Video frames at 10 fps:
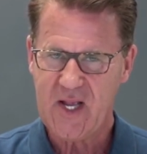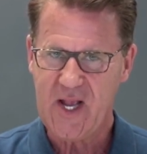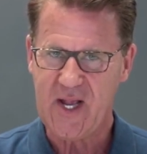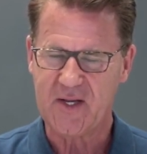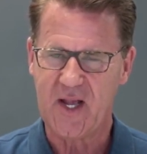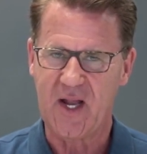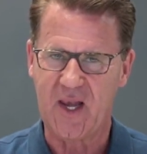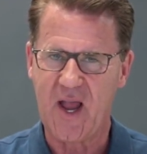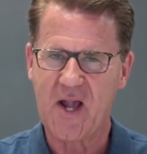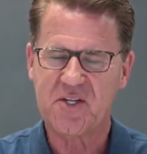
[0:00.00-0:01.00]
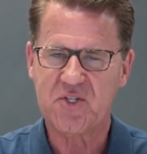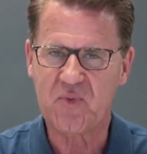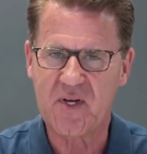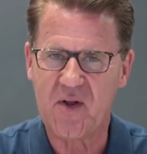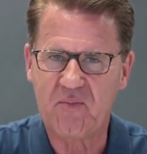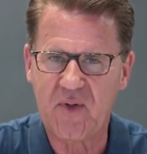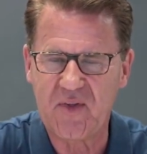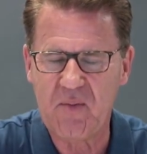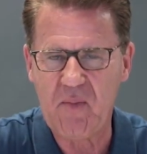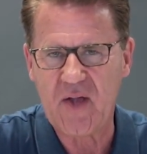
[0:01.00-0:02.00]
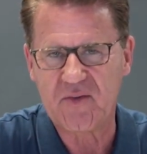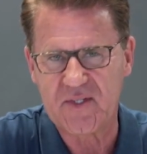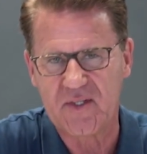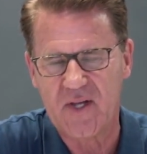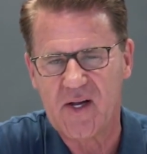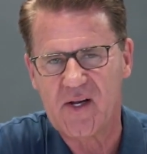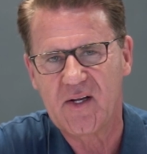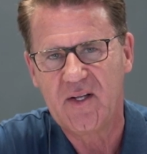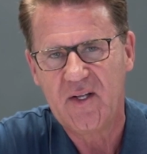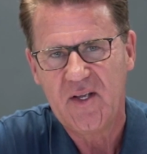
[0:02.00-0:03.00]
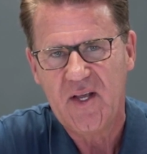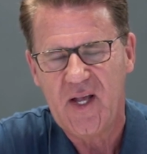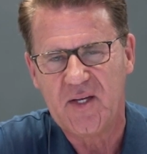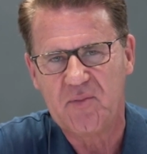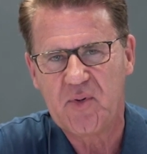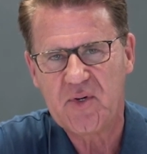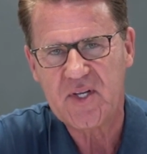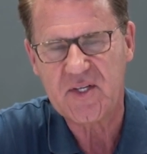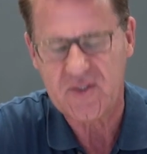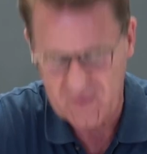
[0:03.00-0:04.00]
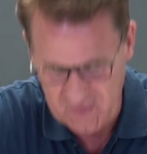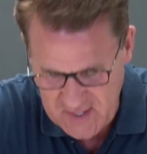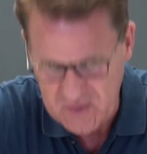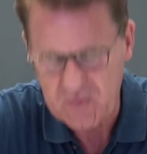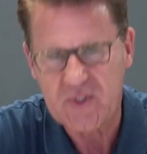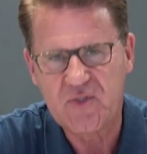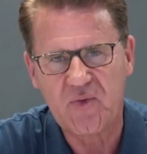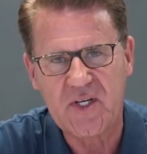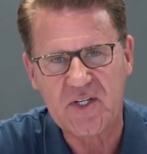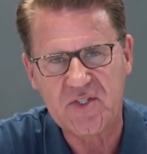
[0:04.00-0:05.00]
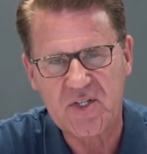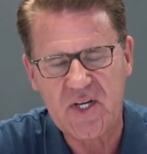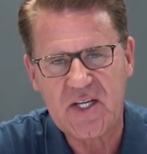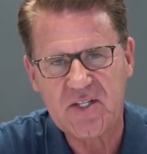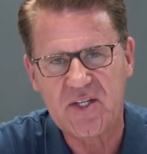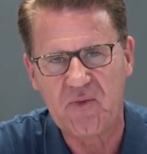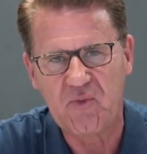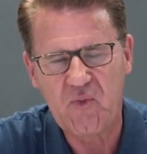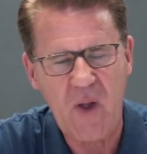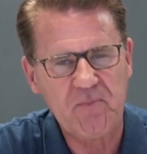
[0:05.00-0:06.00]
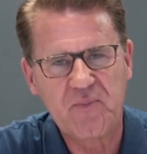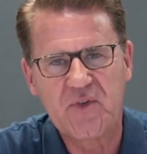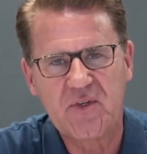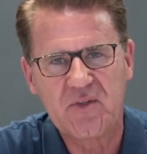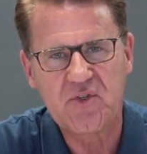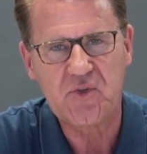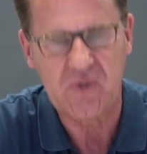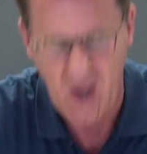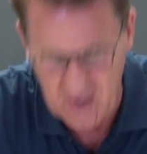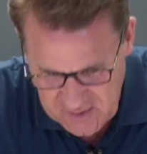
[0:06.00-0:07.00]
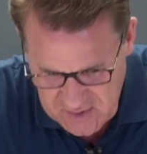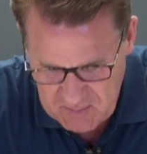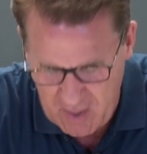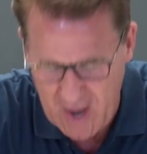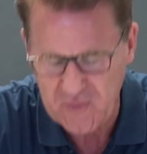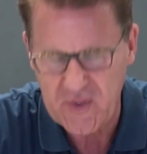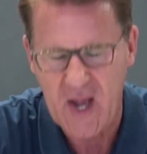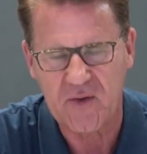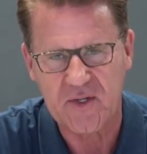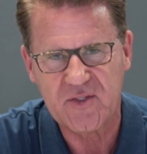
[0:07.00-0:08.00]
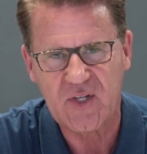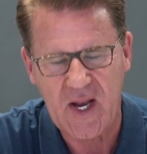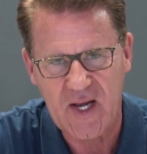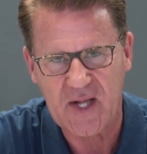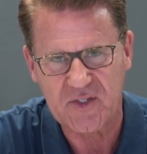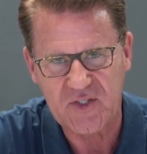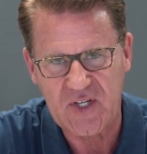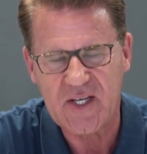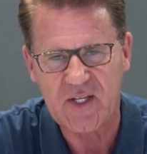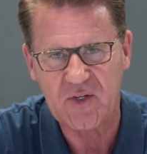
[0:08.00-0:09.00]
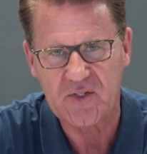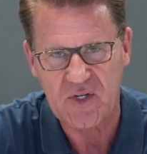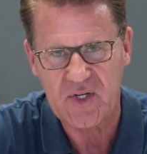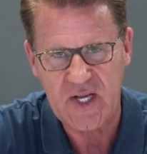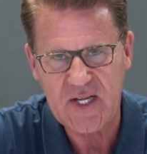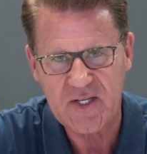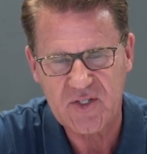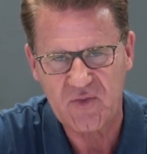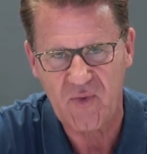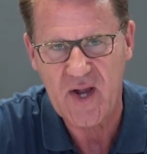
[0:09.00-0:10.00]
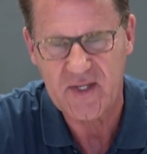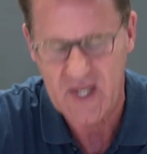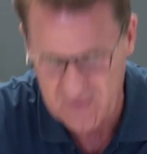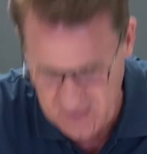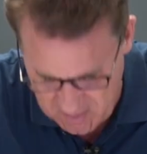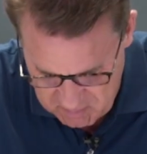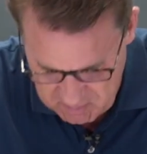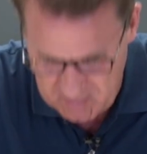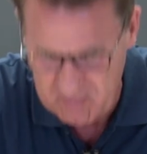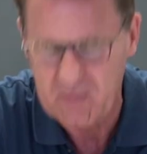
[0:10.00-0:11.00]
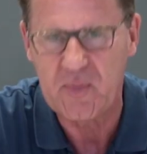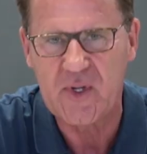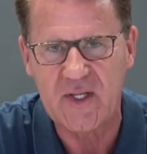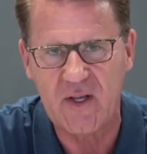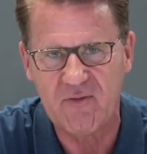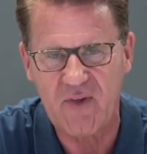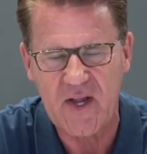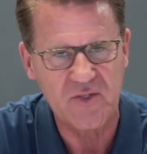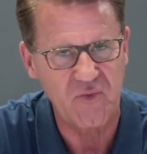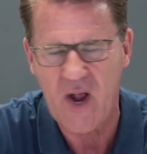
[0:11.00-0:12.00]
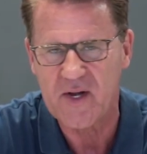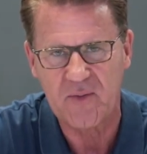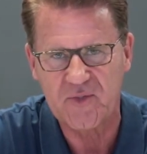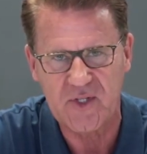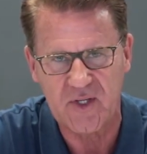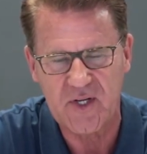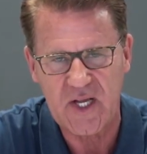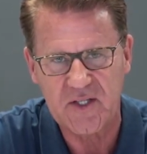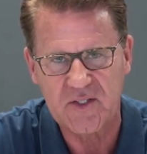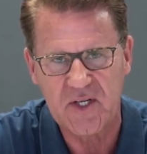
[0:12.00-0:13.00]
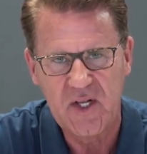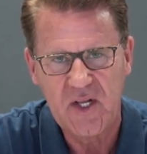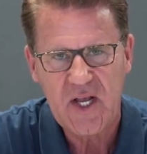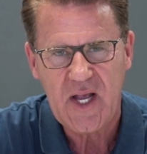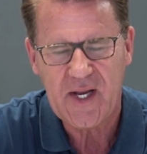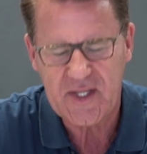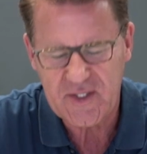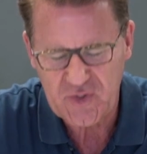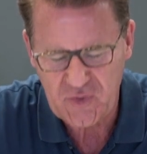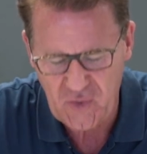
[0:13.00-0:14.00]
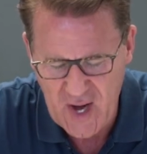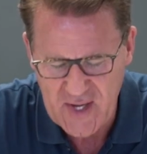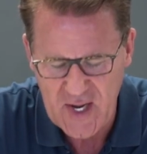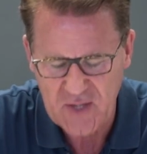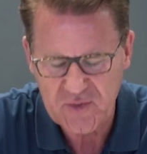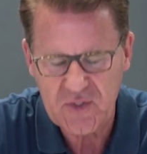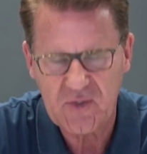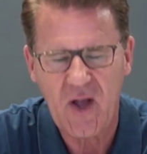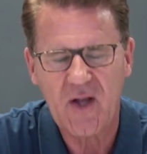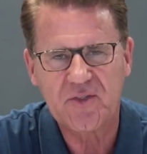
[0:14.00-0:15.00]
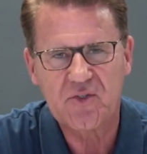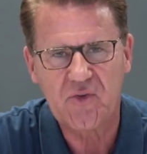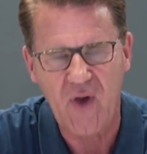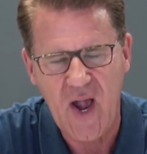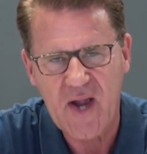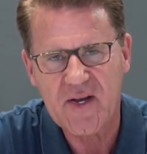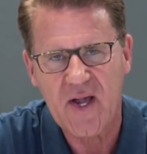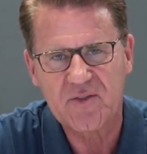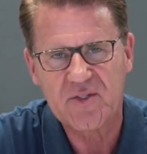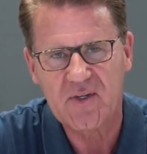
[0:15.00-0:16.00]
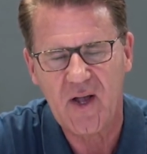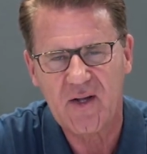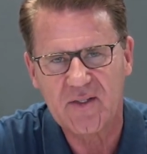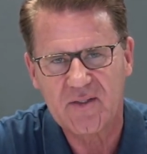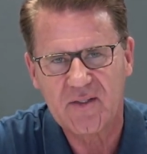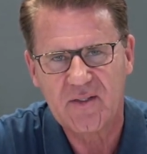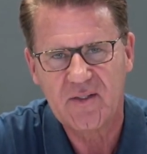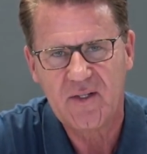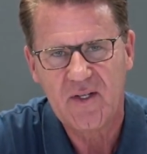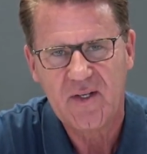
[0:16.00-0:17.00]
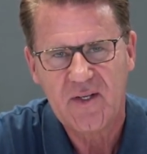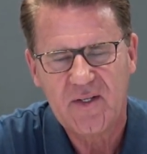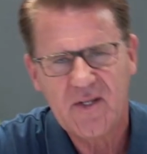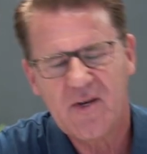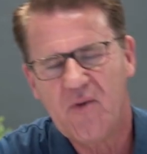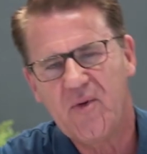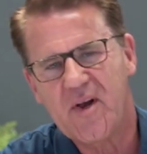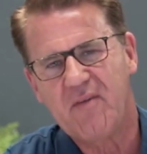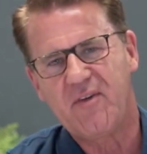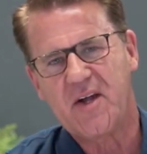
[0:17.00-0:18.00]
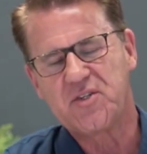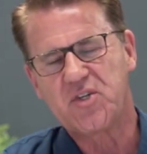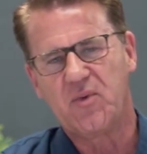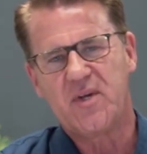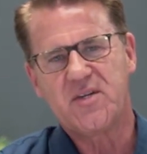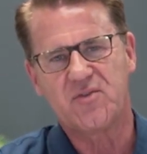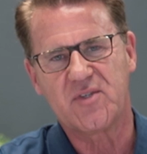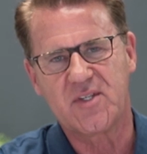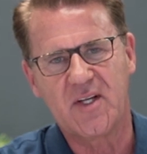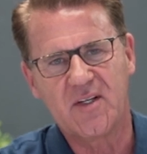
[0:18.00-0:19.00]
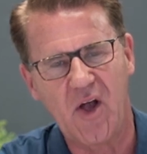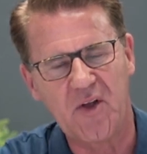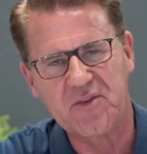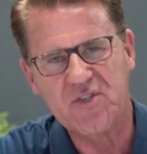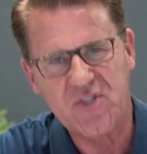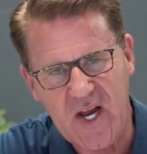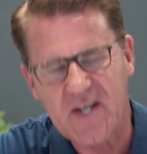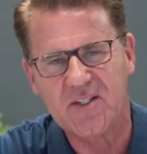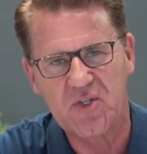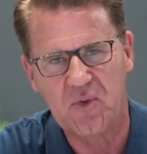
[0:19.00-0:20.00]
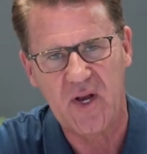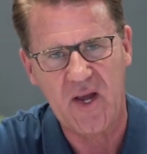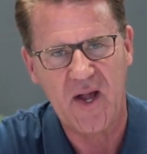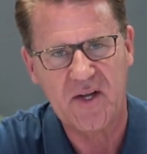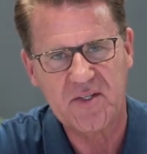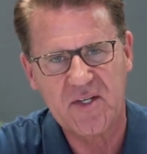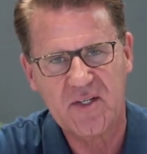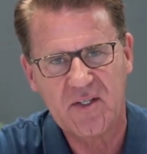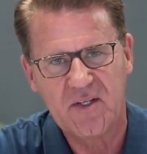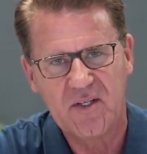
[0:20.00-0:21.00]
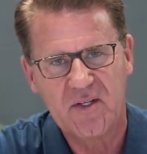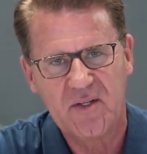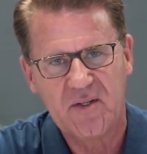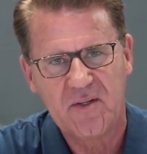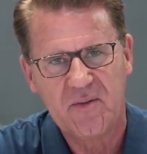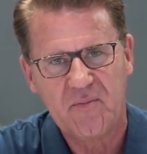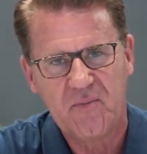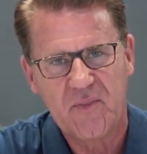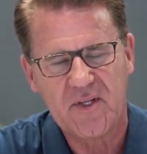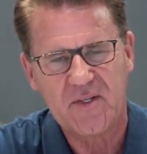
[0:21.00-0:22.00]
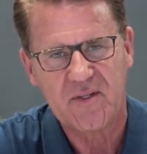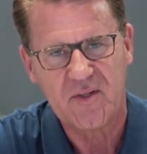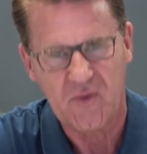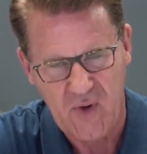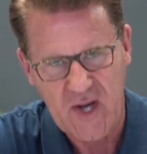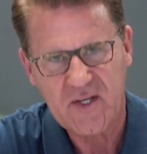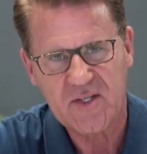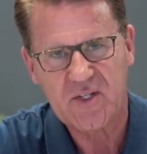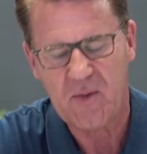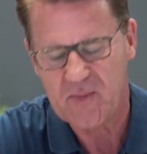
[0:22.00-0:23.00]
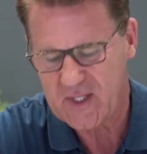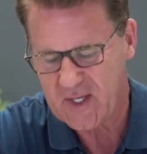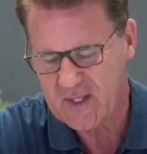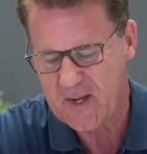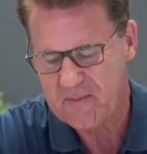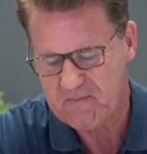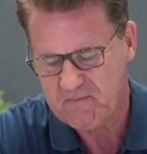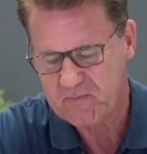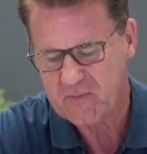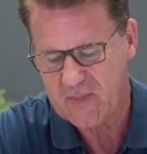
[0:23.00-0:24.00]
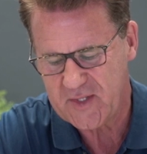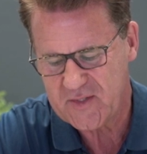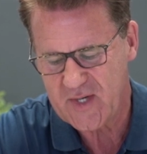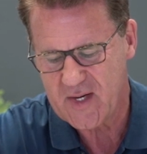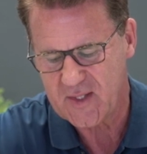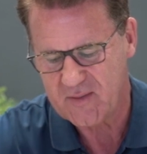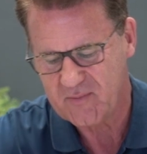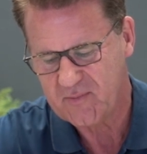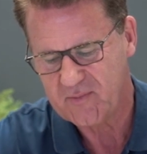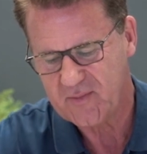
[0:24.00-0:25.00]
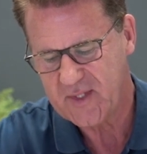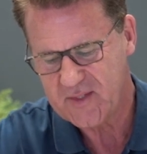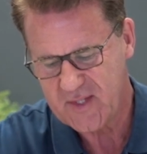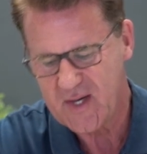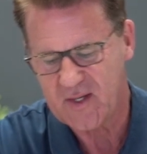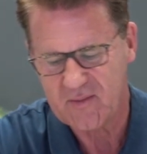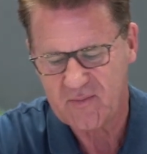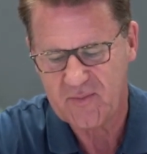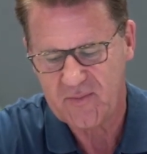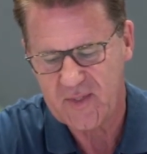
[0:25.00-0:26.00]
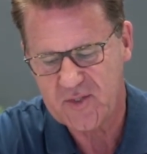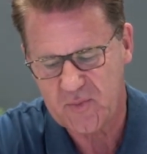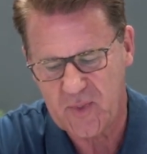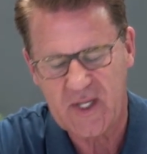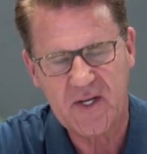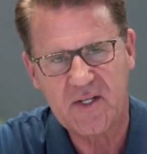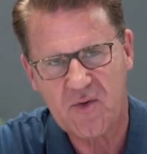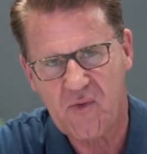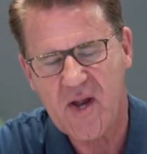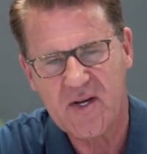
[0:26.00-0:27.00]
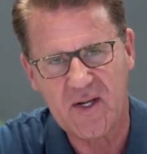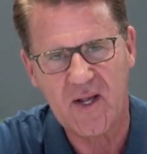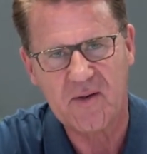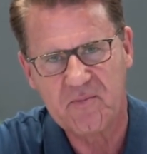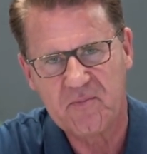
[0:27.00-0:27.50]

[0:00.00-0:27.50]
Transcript: And Elijah went up on the mountain there, and he put his face between his knees and wept to God as he bowed down. It's kind of like sitting on your knees, right? And then putting your face right up to your knees. And he's crying out to God, crying out to God. You know what I find so interesting? God said it to Elijah. The rain is coming again. He said it. He said it. It's beginning to rain again.